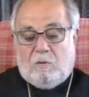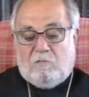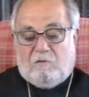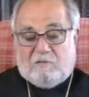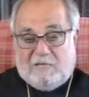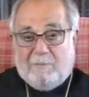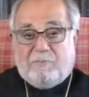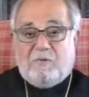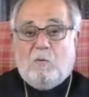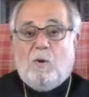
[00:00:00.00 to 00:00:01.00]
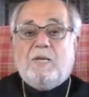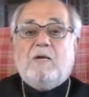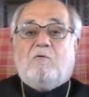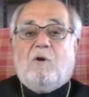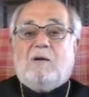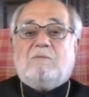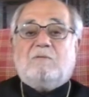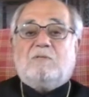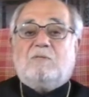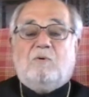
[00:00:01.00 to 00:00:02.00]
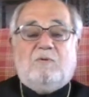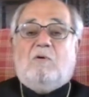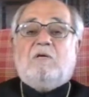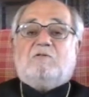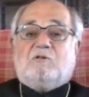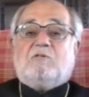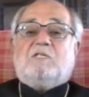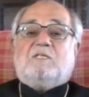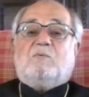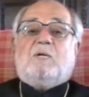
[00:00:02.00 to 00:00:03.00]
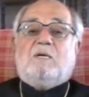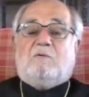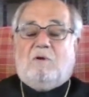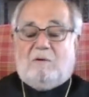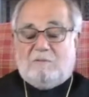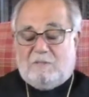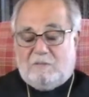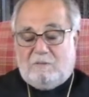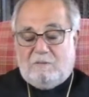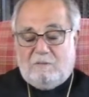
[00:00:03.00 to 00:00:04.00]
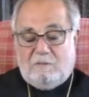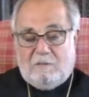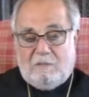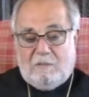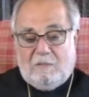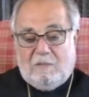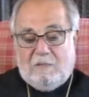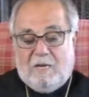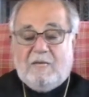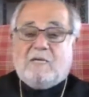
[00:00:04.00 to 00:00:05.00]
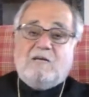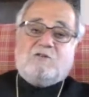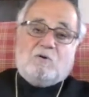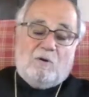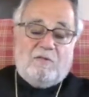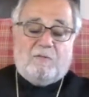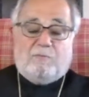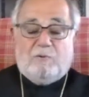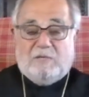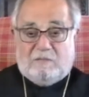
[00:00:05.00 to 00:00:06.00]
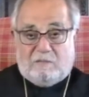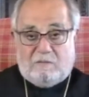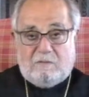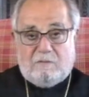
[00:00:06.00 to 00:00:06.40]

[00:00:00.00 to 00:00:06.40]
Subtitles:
For example, the wedding crowns. We're the only church that has wedding crowns. In any case, you go to the priest.